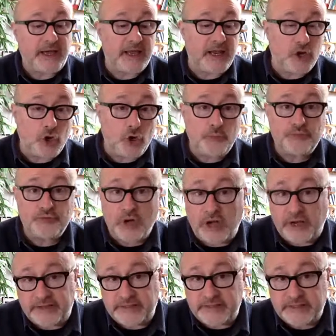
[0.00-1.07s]
a low
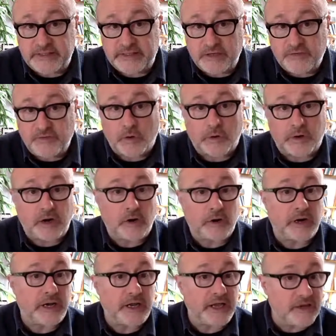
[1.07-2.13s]
price for
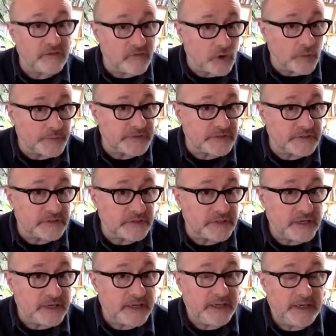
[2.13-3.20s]
our envelopes.